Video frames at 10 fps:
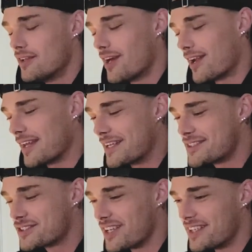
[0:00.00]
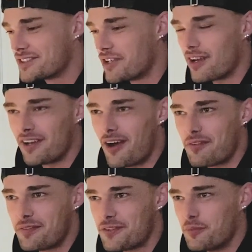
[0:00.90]
that it's not
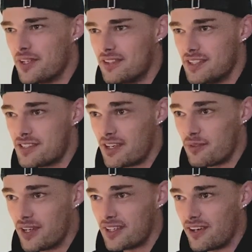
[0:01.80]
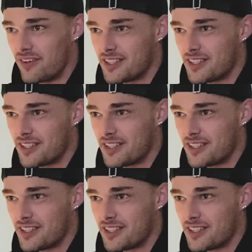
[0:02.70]
enough to be a DJ right now.